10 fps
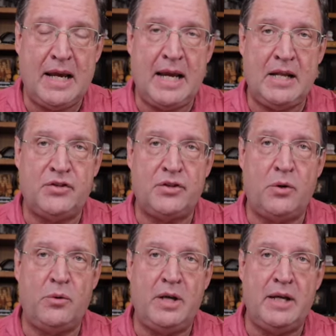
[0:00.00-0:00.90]
And
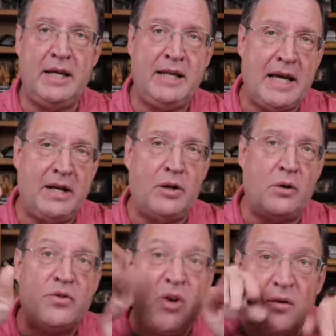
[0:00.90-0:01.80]
so he kind of
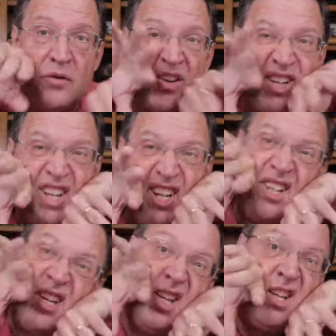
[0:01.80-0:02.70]
goes over, and he kind of
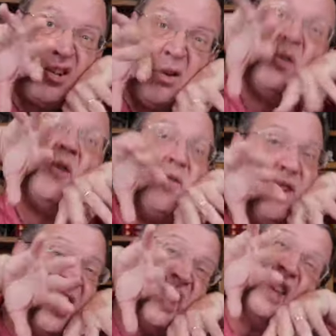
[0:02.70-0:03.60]
is going over
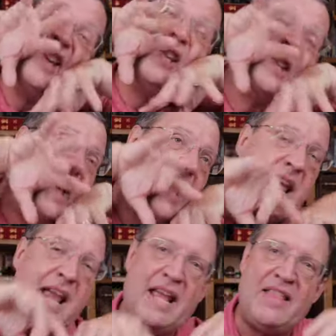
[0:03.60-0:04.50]
like this,
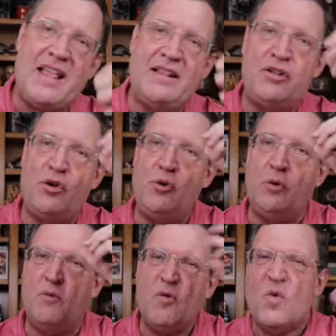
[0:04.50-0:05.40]
and that
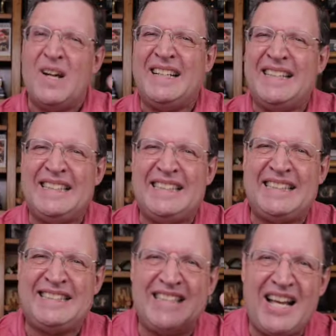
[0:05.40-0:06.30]
tube
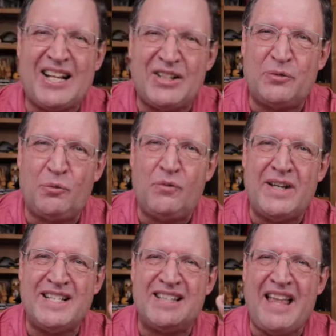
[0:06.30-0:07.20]
sucks
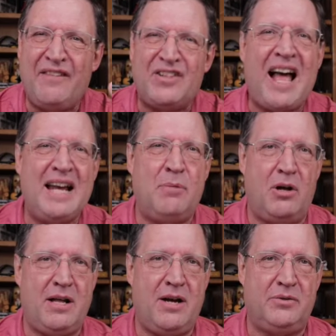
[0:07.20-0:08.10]
his left
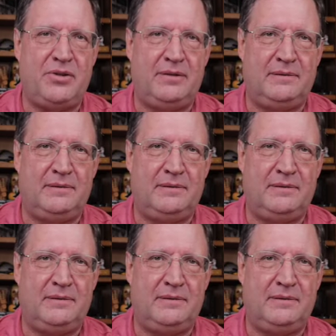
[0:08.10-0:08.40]
eyeball out.